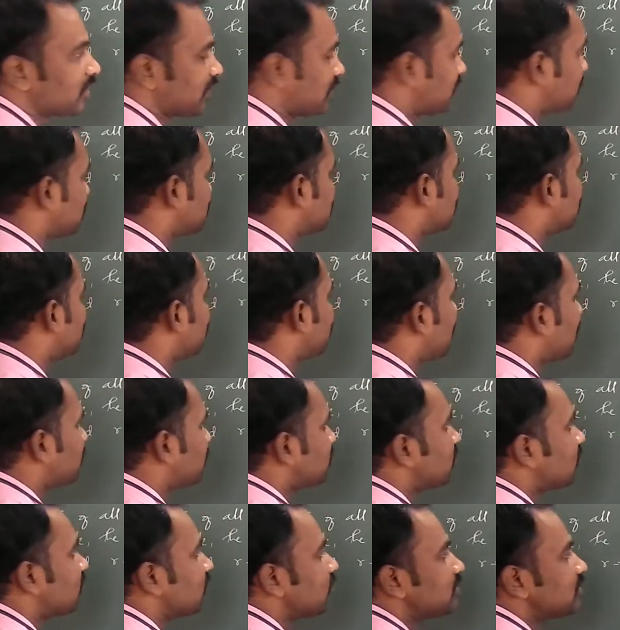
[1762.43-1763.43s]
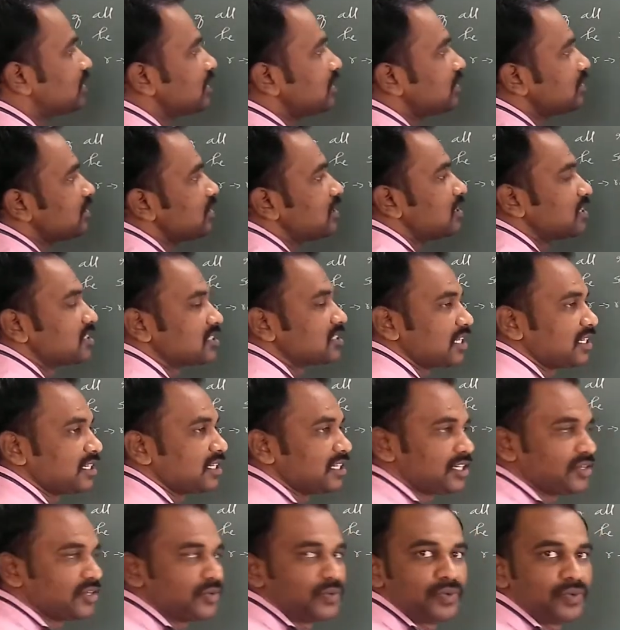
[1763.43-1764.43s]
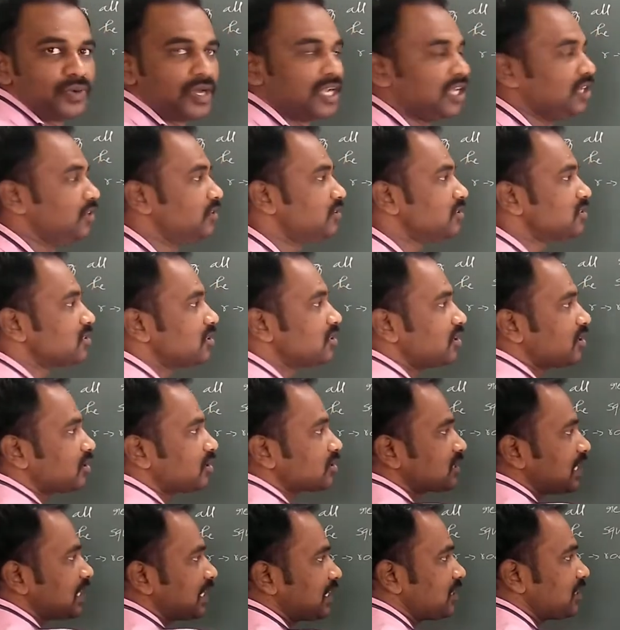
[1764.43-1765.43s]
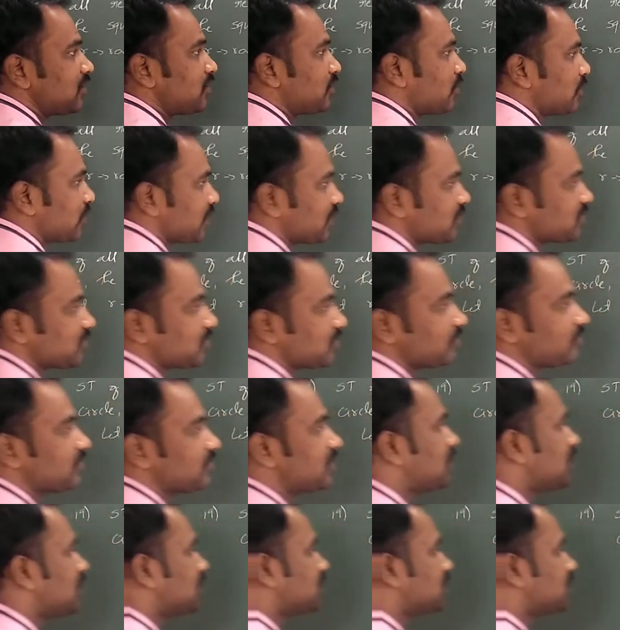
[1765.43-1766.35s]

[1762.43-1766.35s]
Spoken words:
Okay. We have to give the standard values or standard notation.